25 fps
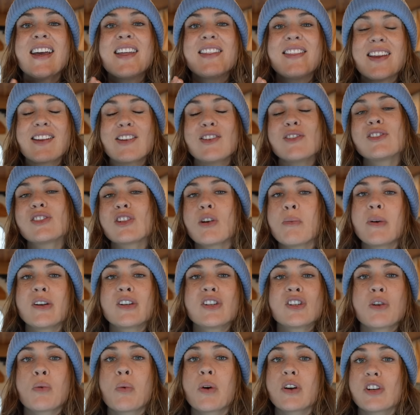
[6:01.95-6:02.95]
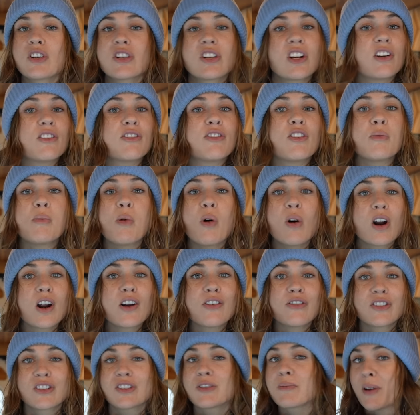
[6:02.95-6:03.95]
Thank you so much to Wondershare
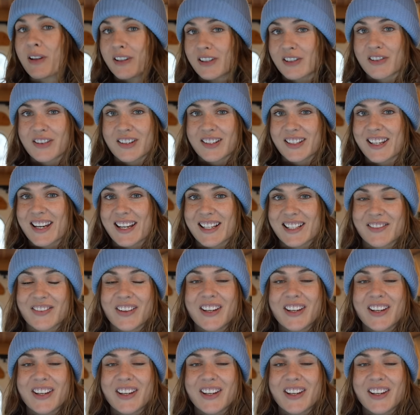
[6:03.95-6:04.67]
Filmora for sponsoring today's